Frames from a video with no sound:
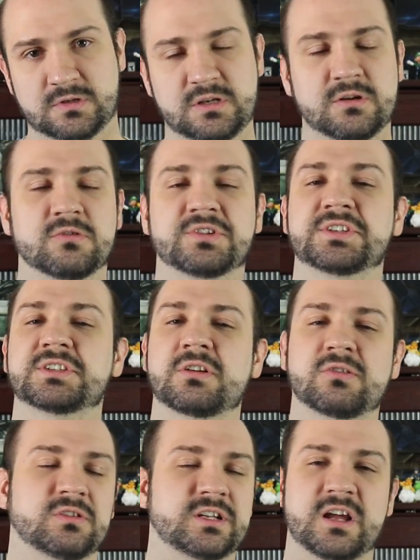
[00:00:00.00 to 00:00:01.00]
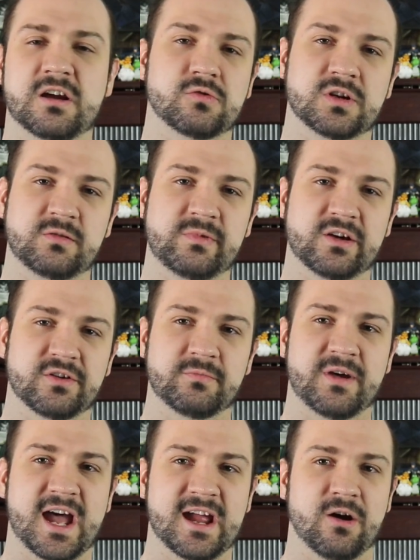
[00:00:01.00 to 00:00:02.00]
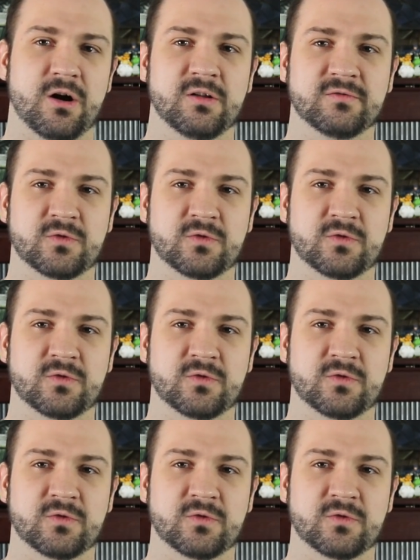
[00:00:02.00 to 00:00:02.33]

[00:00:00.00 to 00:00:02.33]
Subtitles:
You're certainly not going to be able to buy all